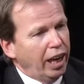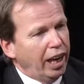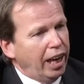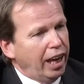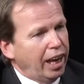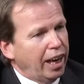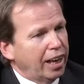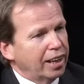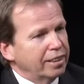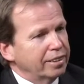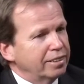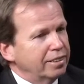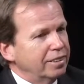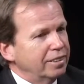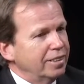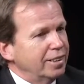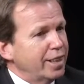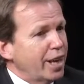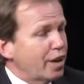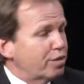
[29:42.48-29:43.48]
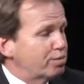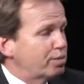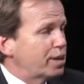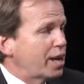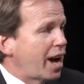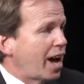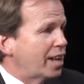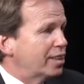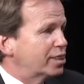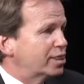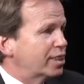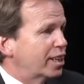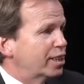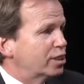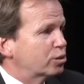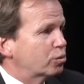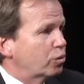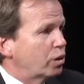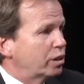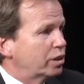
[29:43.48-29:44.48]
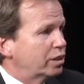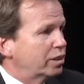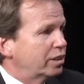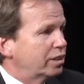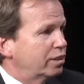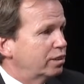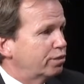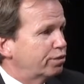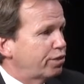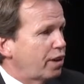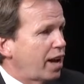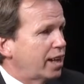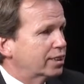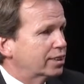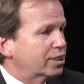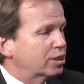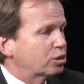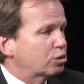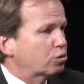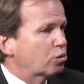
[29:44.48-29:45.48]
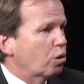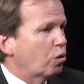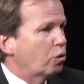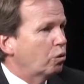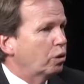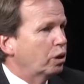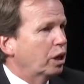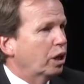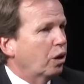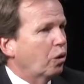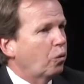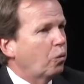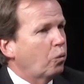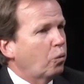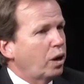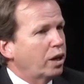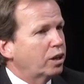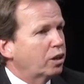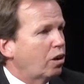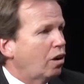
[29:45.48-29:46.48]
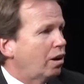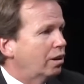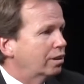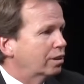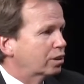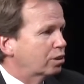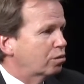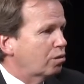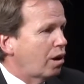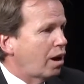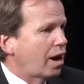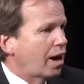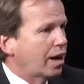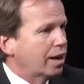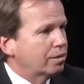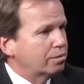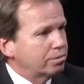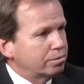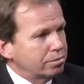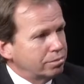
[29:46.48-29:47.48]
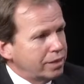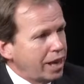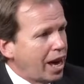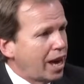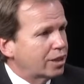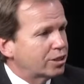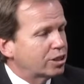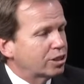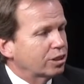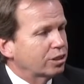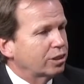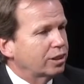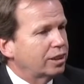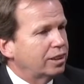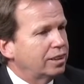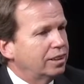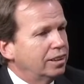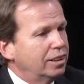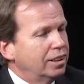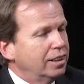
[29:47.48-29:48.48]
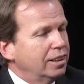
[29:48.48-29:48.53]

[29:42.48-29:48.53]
And the FBI says one of the fastest growing white-collar crime nationally